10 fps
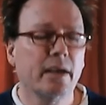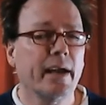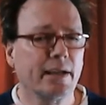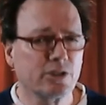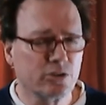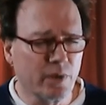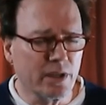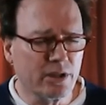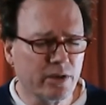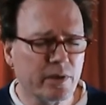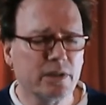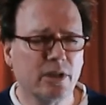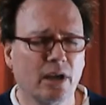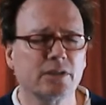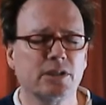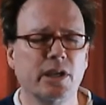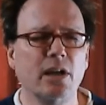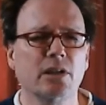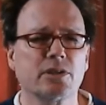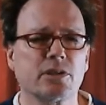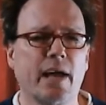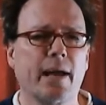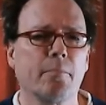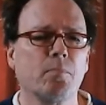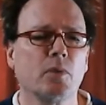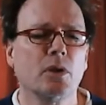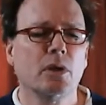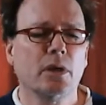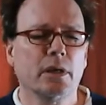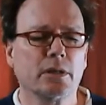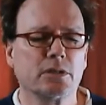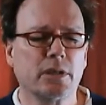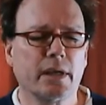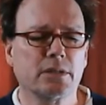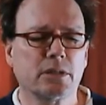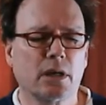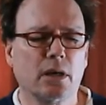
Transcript: And string theory does tell us that, is that